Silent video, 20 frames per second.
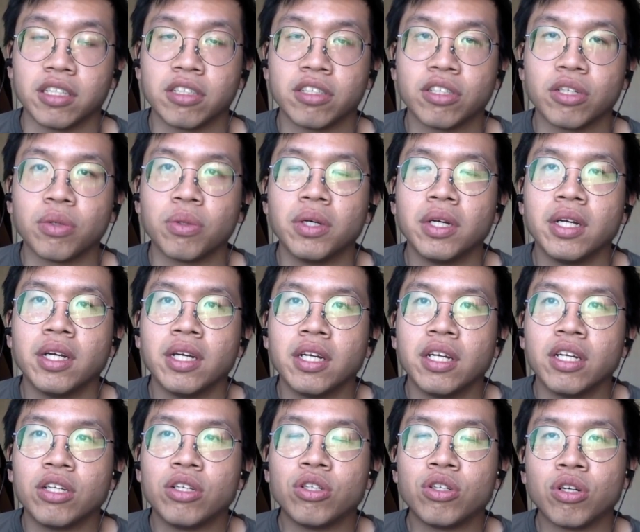So
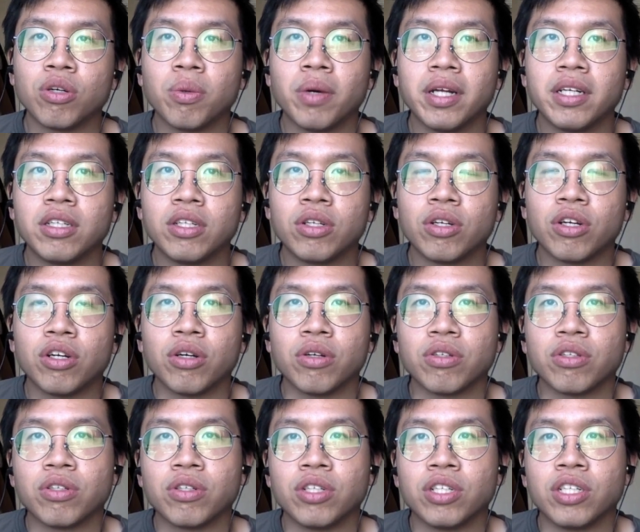you don't want your
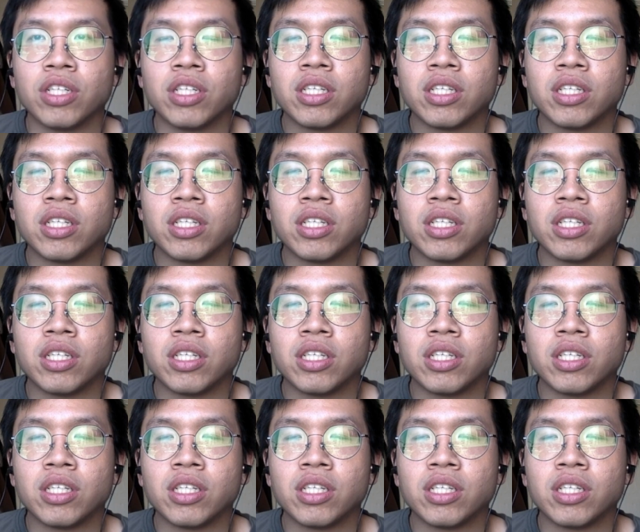notes to